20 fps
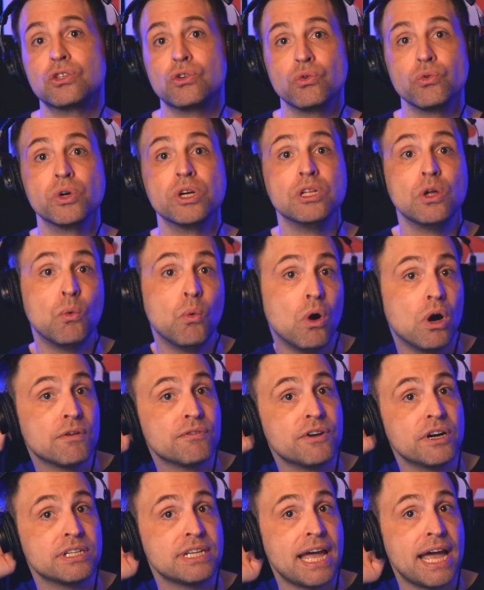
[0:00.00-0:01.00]
guerrilla
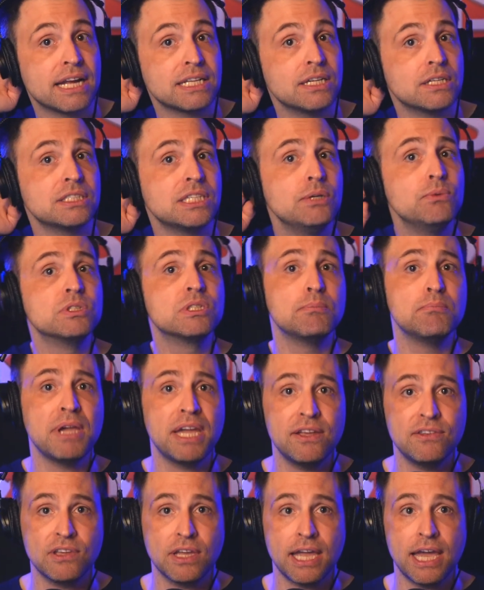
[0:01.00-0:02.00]
warfare tactics. He was
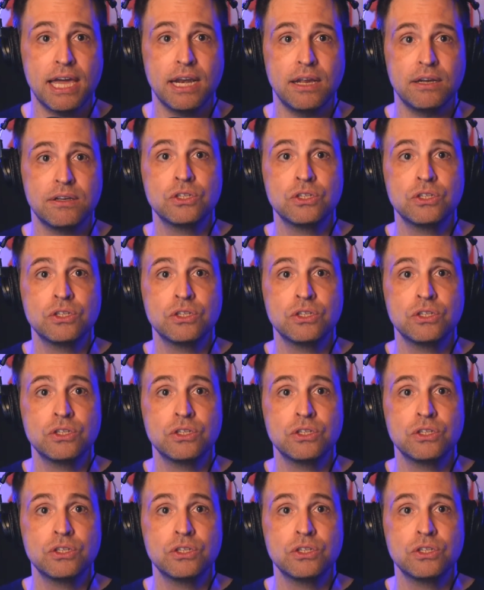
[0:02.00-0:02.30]
amazing at it.